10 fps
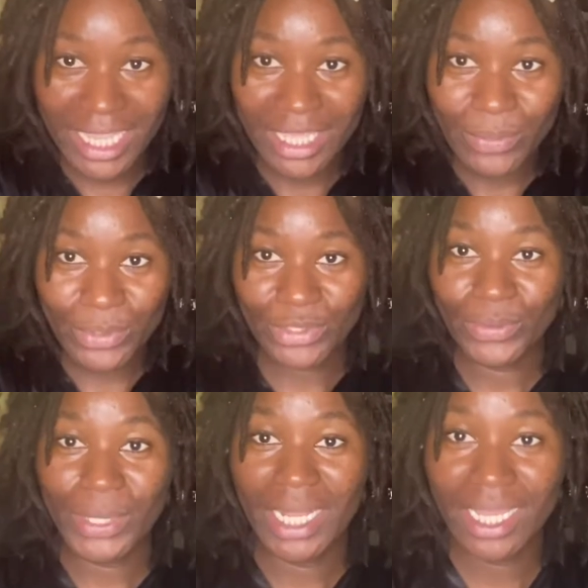in with you
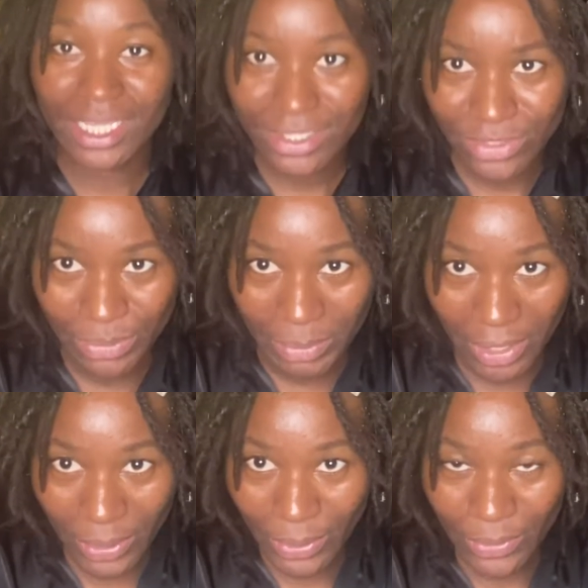guys
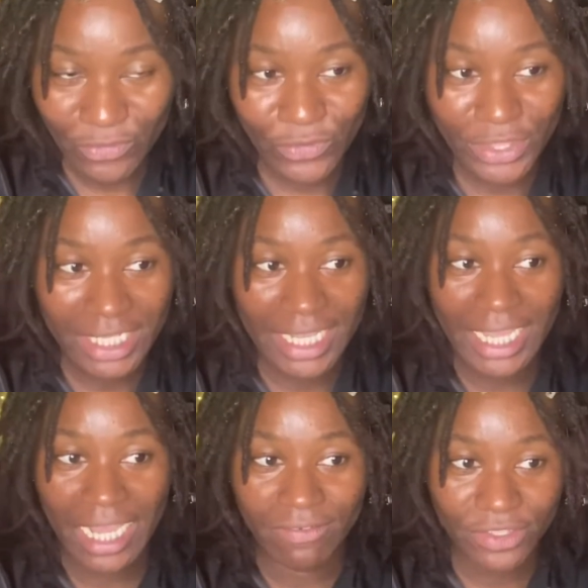tomorrow for the day
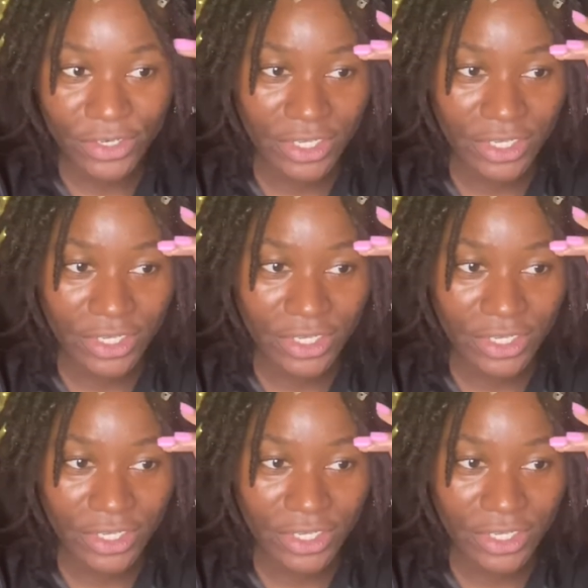after,